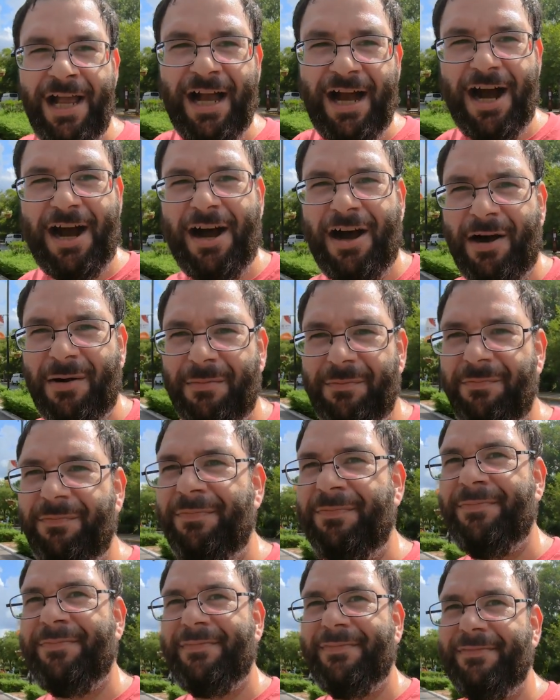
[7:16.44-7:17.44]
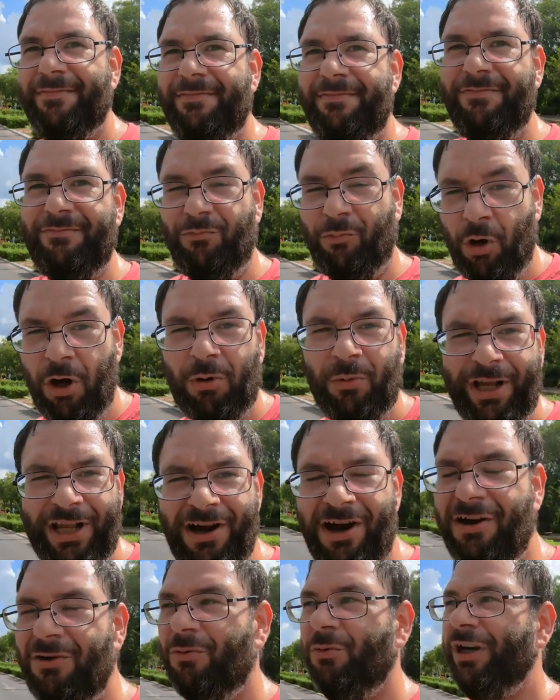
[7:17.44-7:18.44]
um, where we
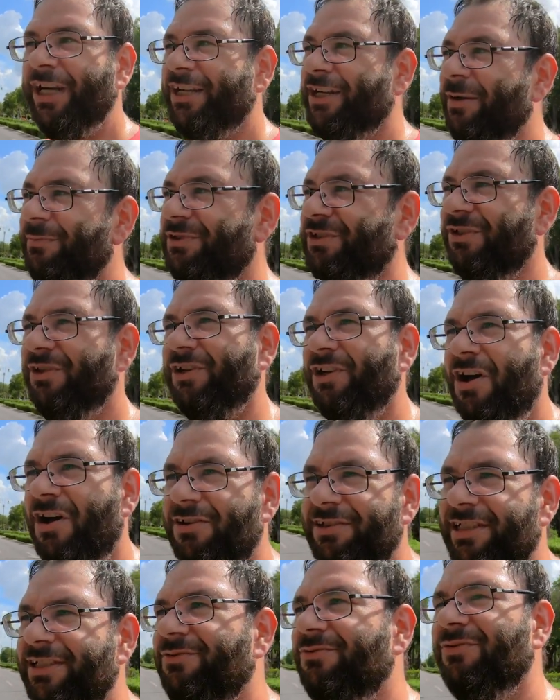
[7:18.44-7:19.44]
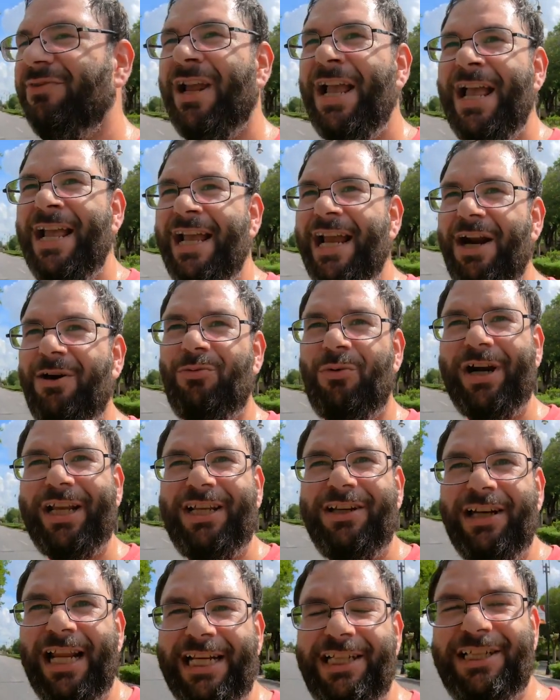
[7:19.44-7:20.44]
are when it comes to the laws and, and
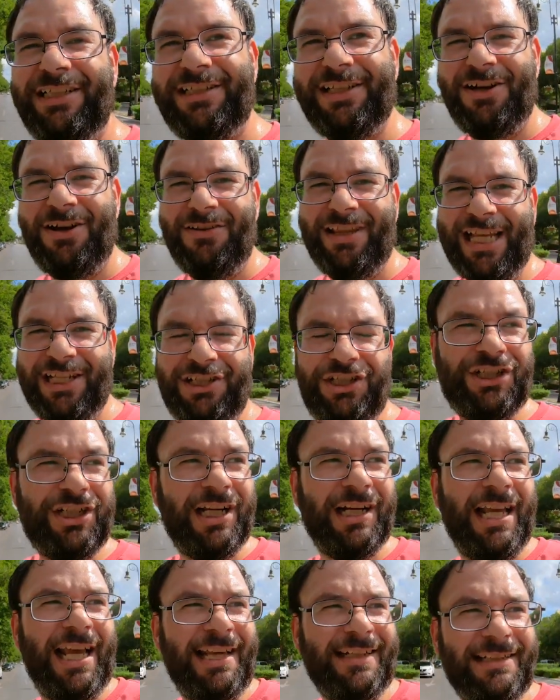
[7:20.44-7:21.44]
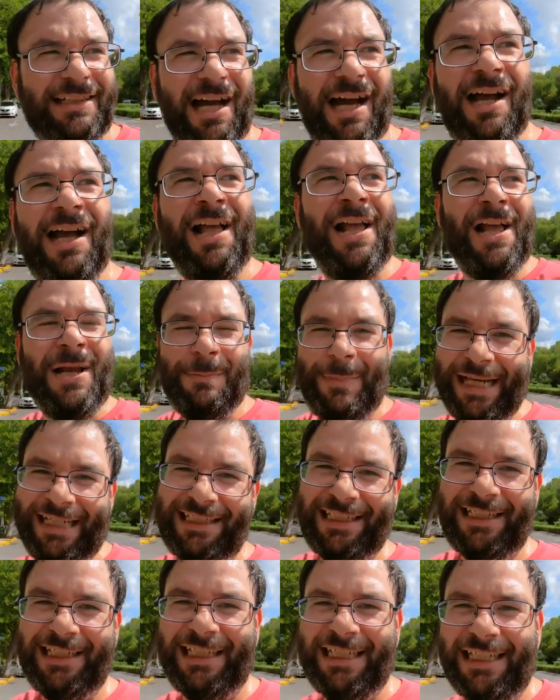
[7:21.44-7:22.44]
regulations and all that shit. And uh,
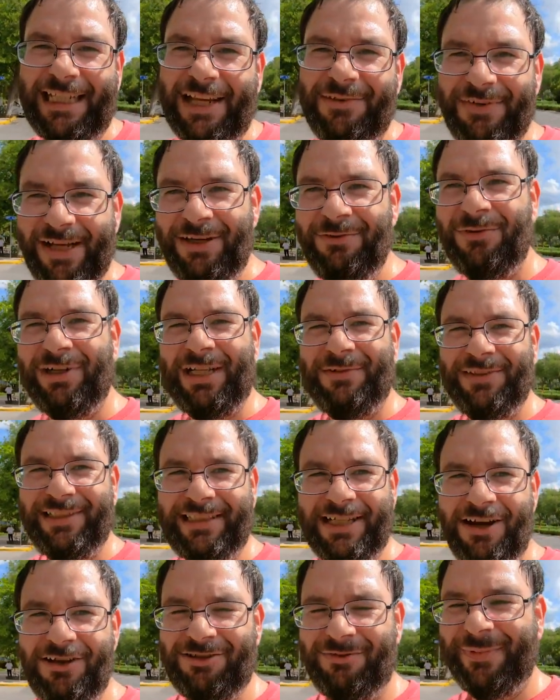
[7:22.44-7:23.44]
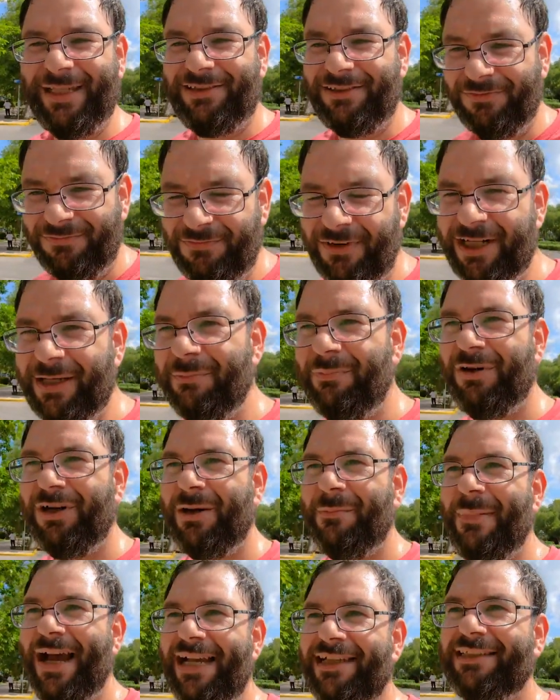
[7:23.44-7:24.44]
basically, if anyone even tells me to fucking put
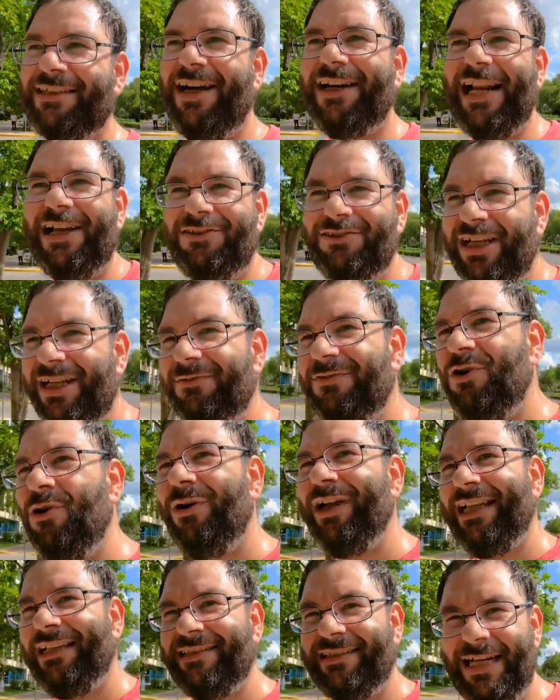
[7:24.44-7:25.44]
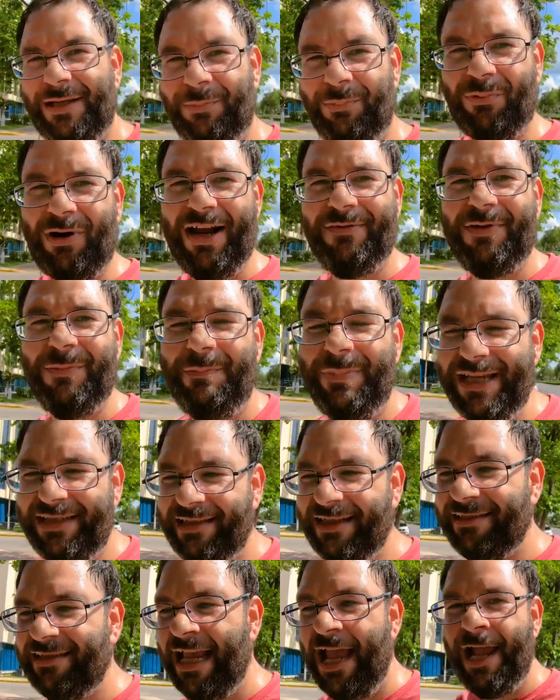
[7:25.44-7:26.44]
a mask on outside of going inside a private
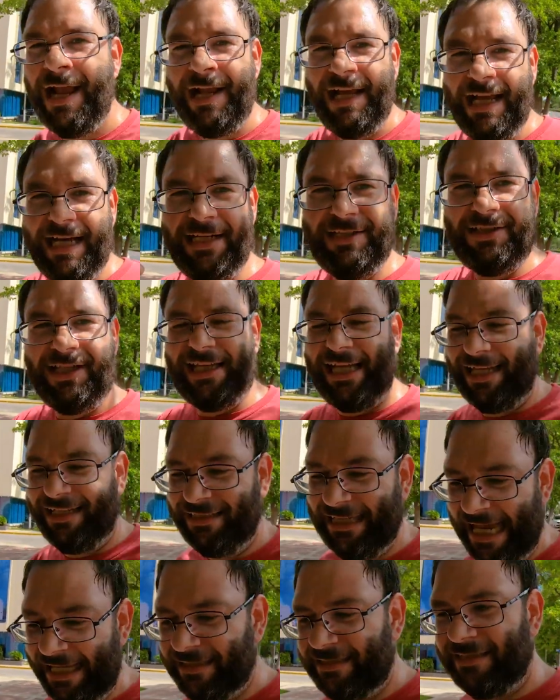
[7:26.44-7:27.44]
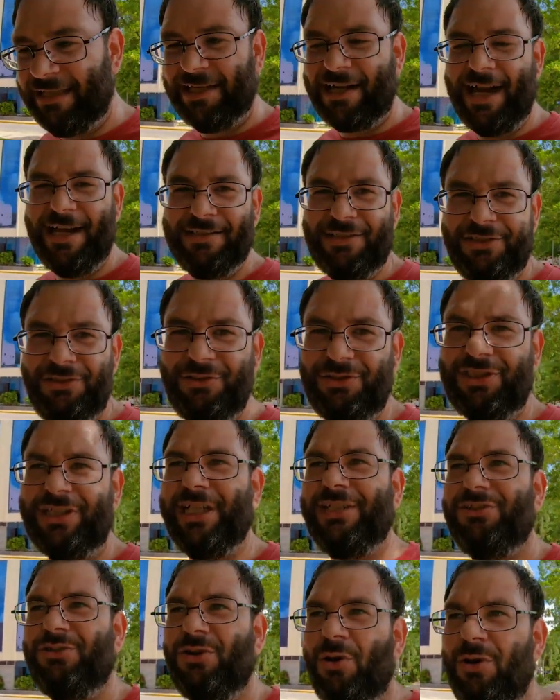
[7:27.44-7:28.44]
business, it is against the
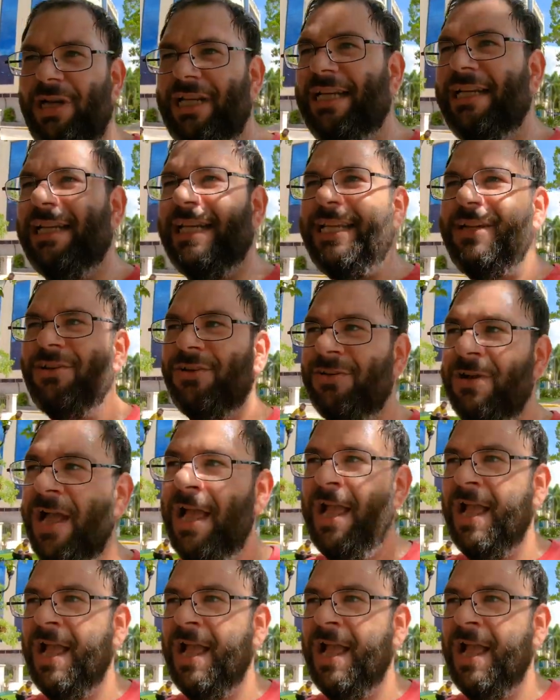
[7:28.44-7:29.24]
Constitution and totally illegal.